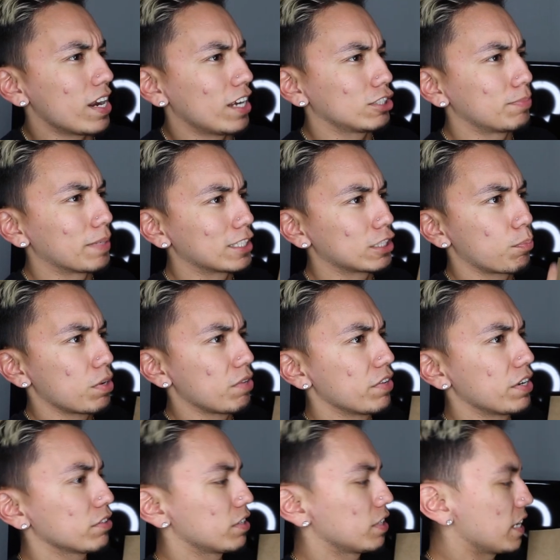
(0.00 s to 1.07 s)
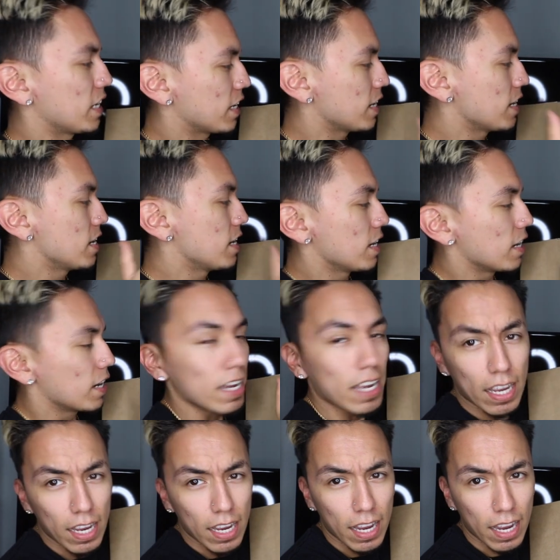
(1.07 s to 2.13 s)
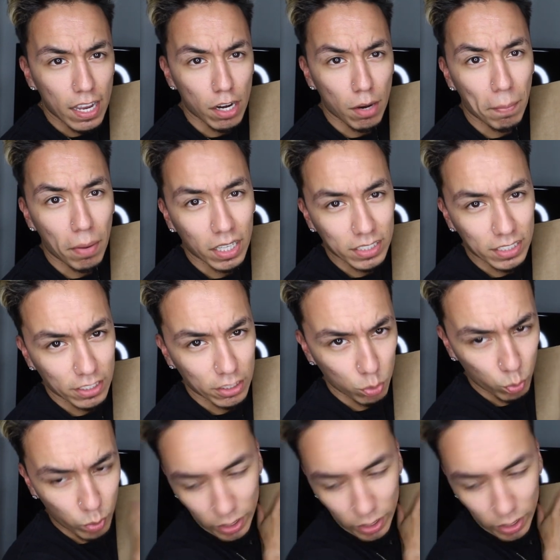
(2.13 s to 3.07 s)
not just make a Supreme video today and unbox these as